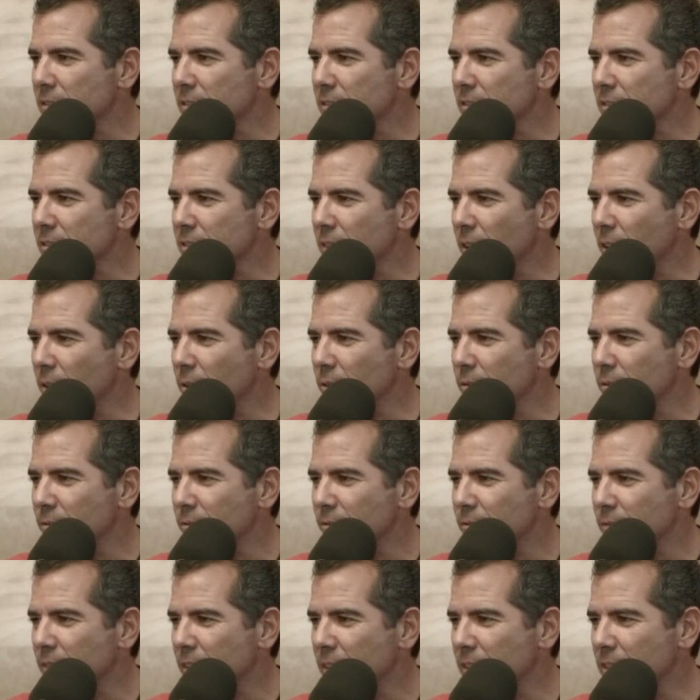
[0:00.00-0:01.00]
Mm-hmm. So
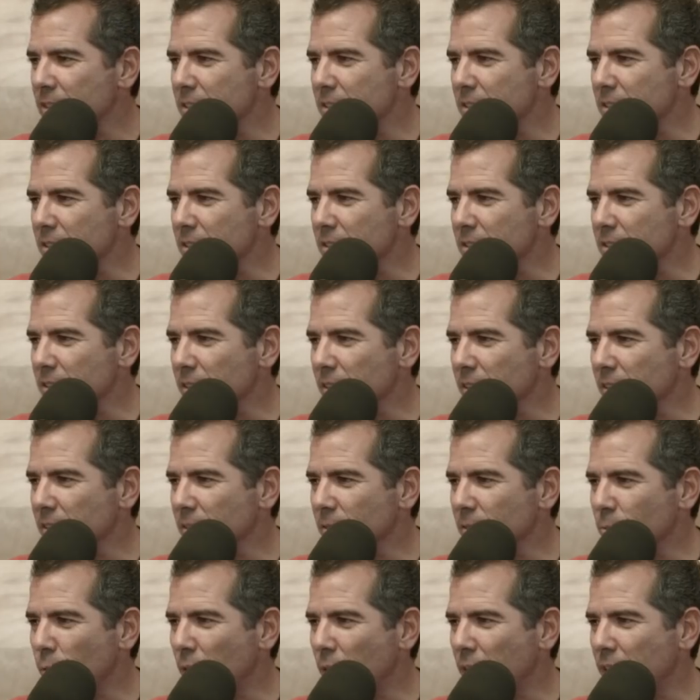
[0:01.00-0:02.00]
he's just
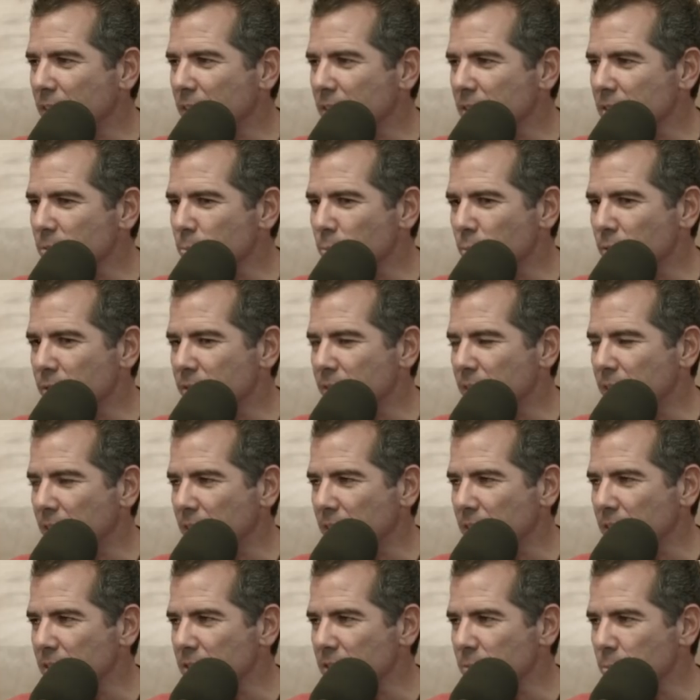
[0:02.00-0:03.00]
running this
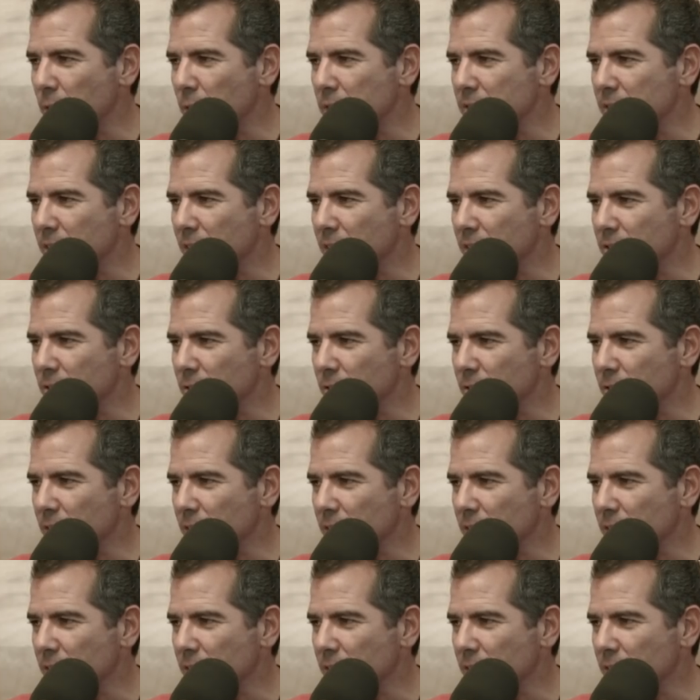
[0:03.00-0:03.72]
ridiculous presidential thing.